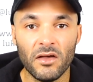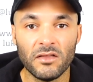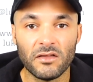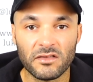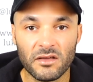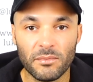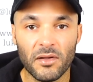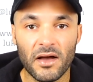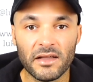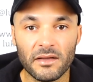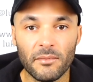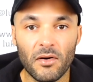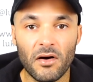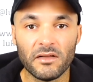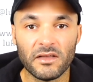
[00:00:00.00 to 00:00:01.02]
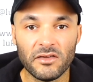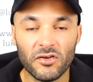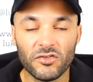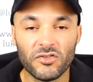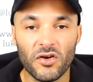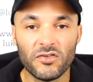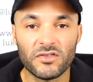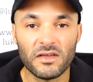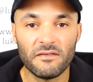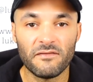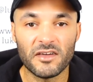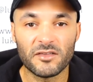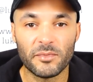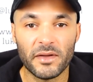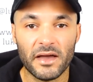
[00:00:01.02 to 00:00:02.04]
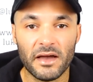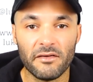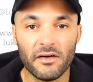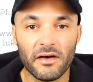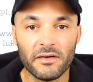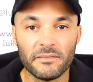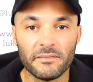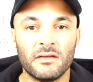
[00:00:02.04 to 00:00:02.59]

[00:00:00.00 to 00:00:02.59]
the supply and demand in your chosen investment area.